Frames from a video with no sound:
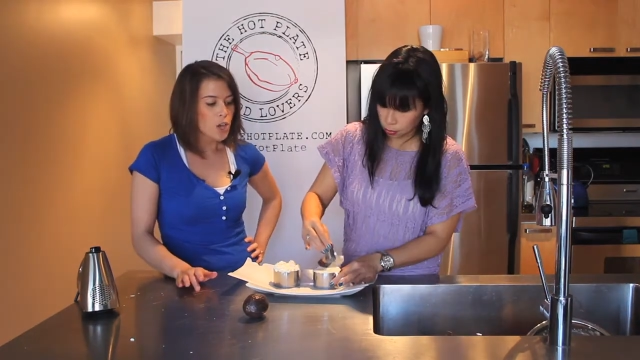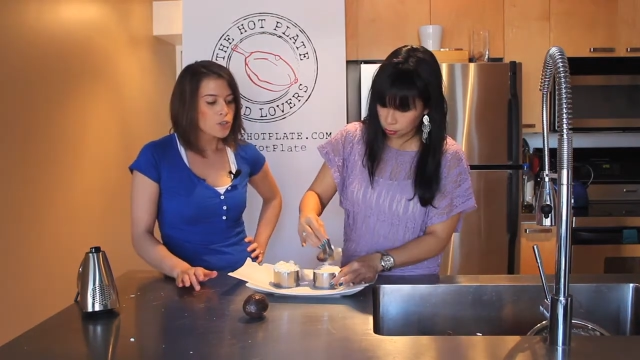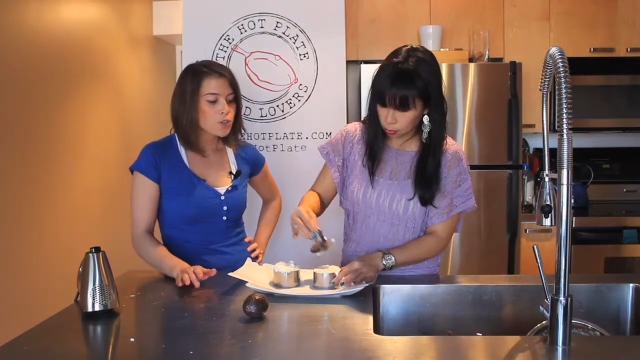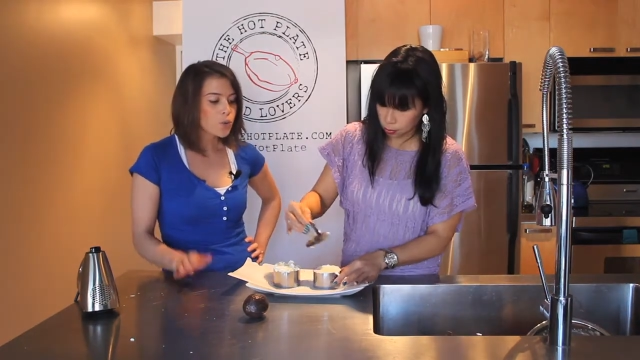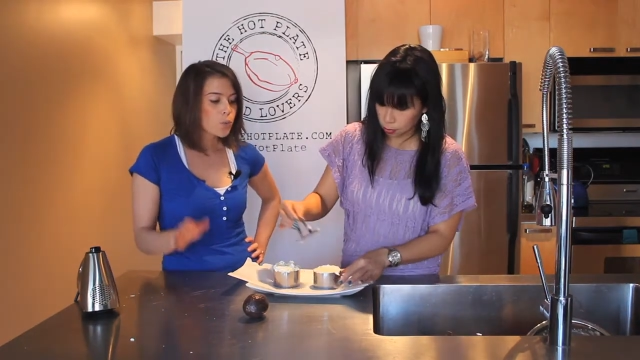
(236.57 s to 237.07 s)

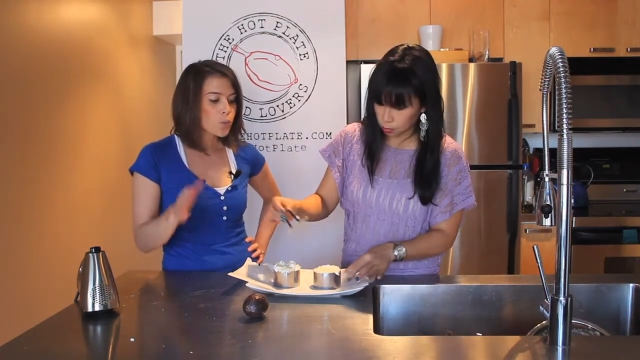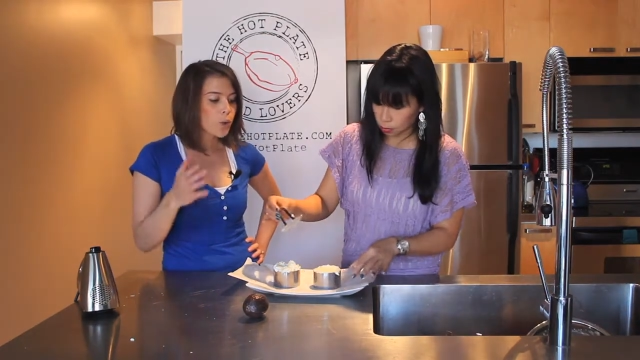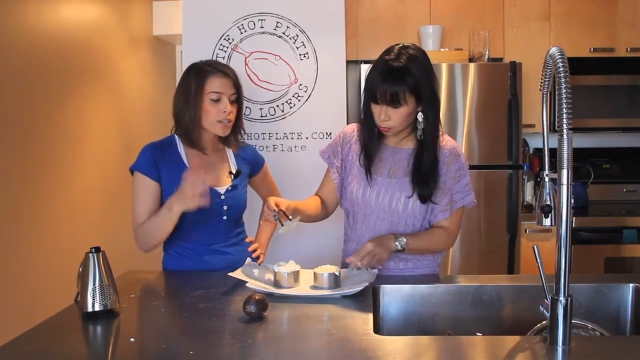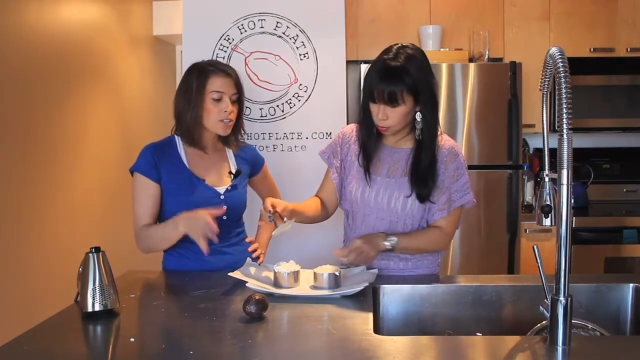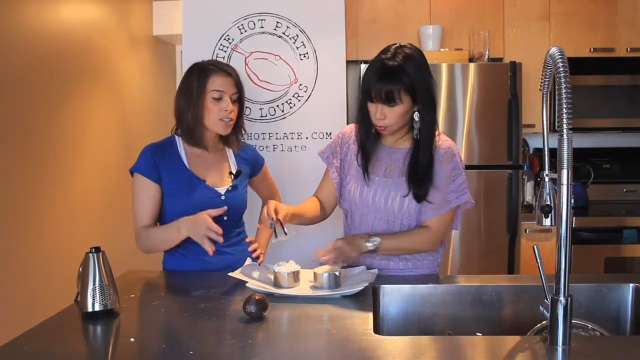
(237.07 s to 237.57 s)
Speaker 1: So
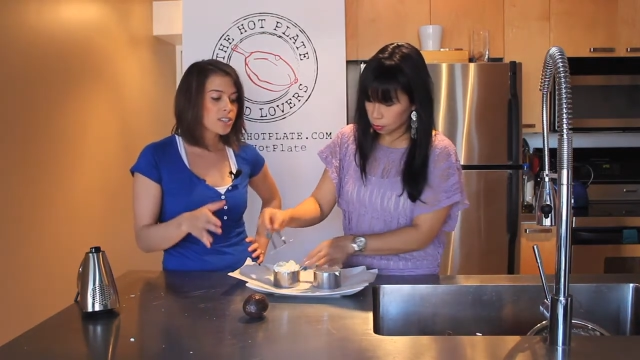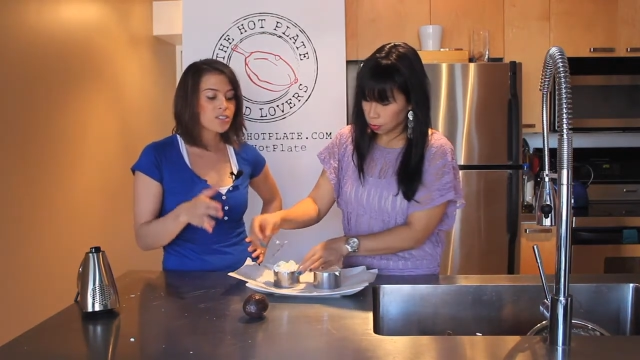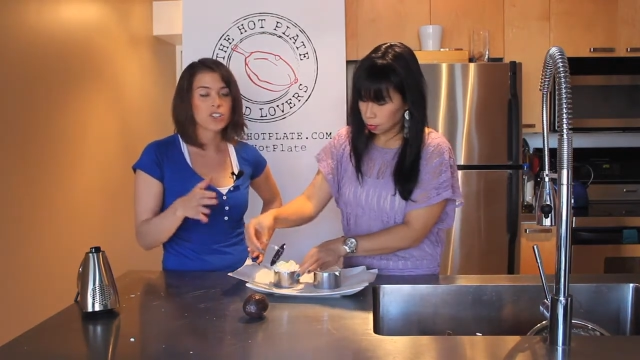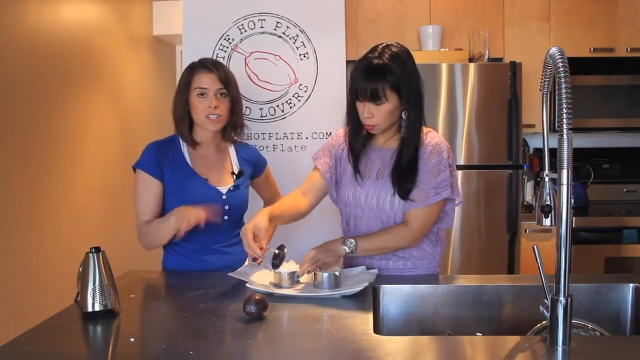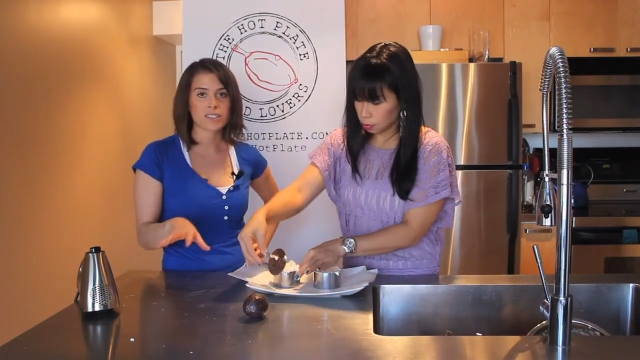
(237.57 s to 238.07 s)
once
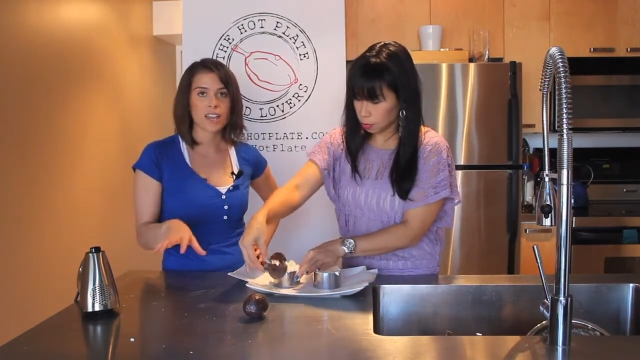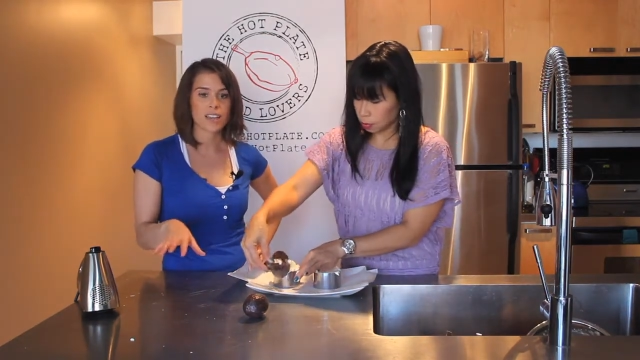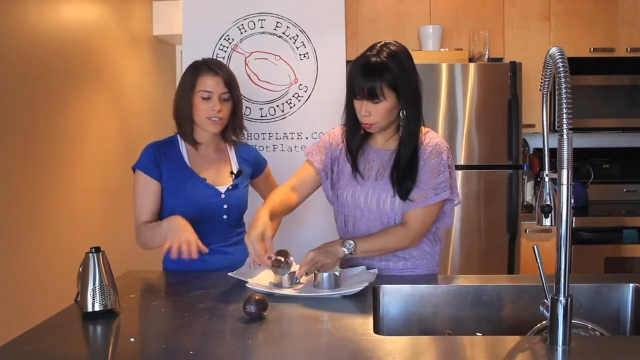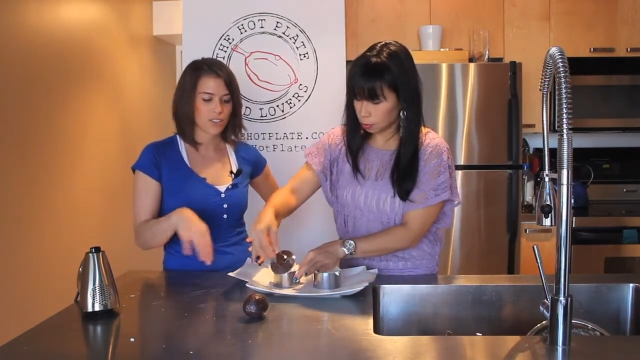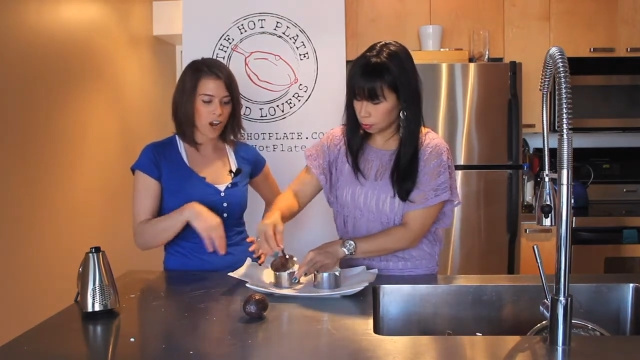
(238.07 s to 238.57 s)
these
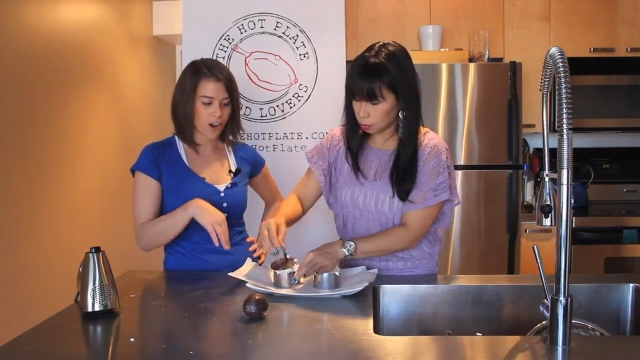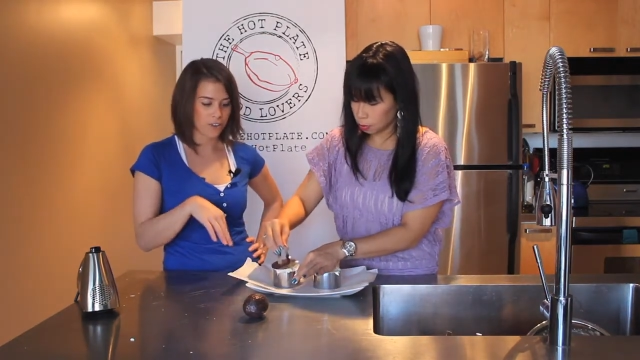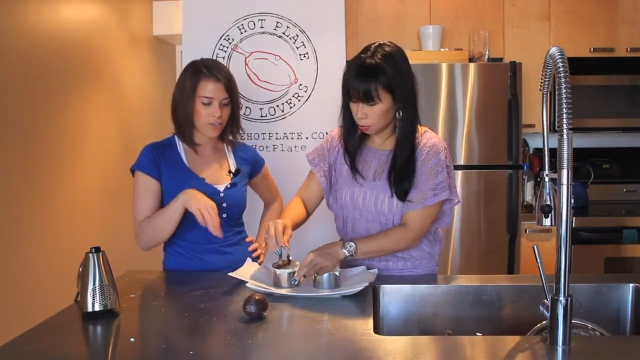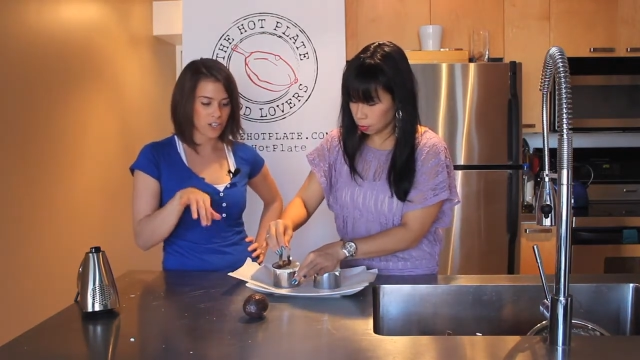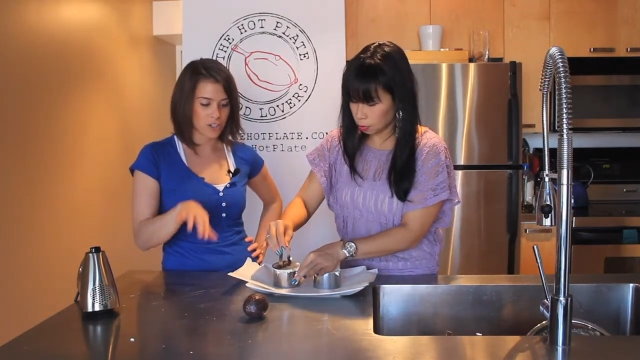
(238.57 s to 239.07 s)
cheesecakes are
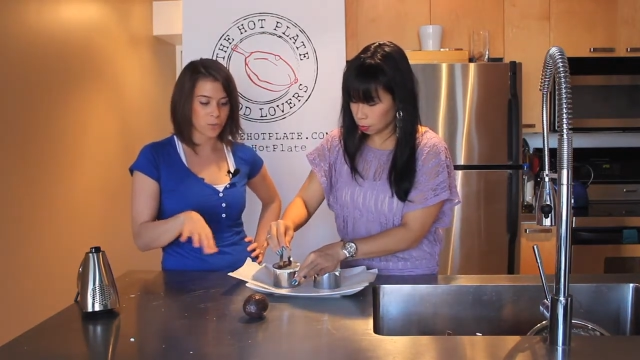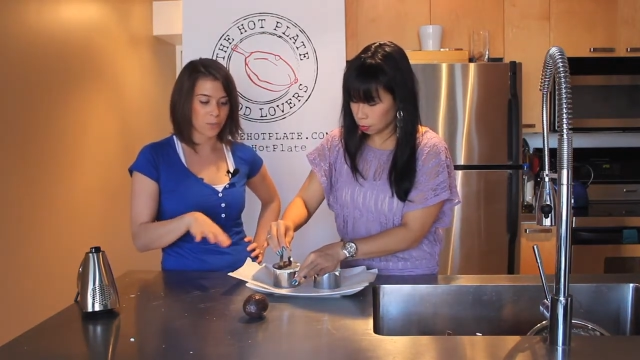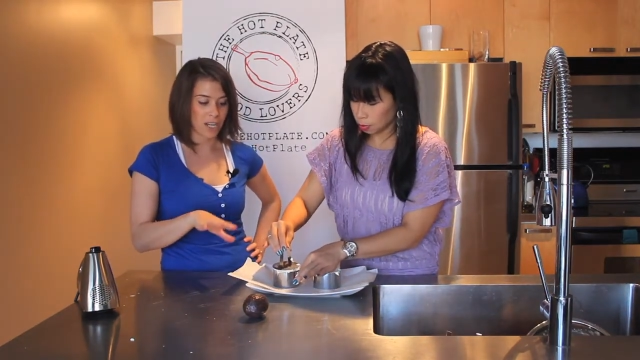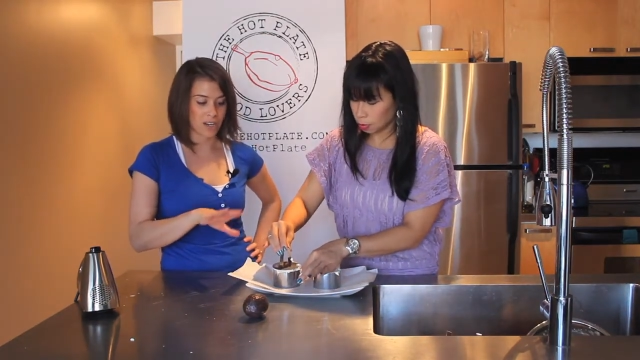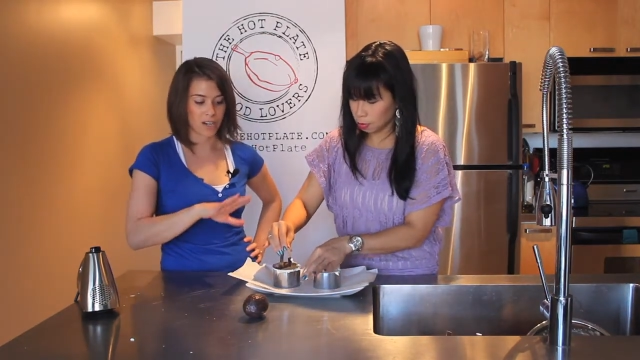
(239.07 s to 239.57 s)
finished
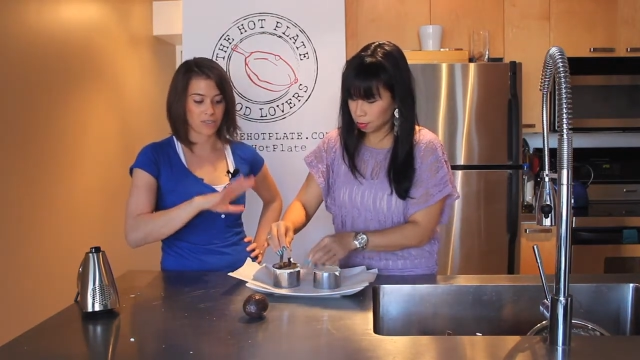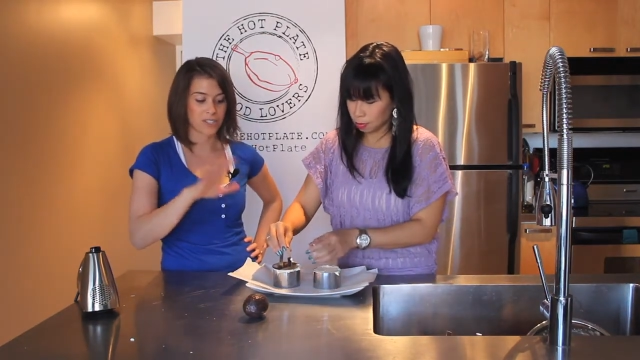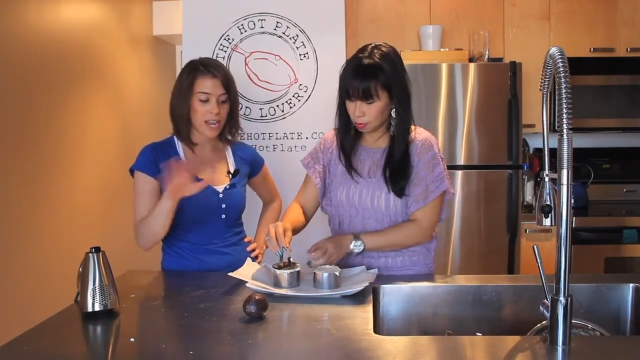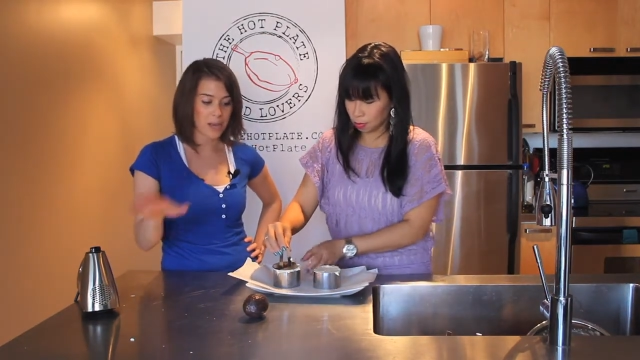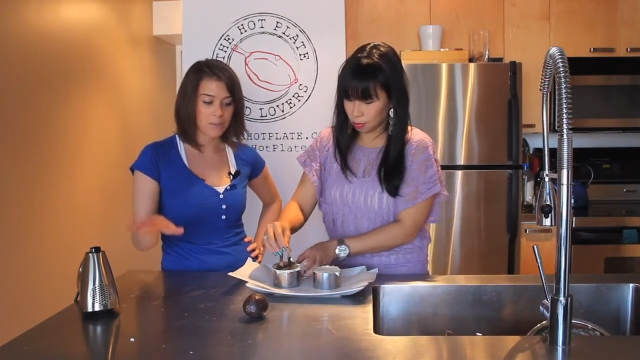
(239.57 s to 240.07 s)
being kind of
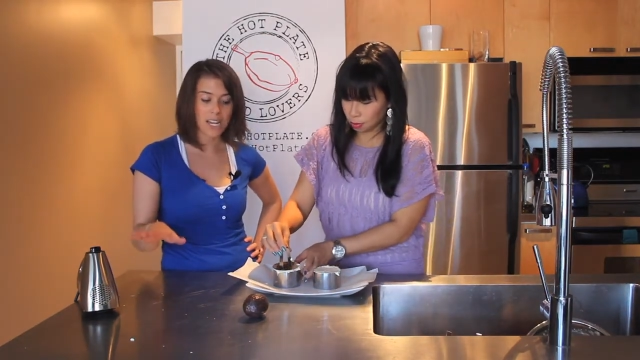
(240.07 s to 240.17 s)
tamped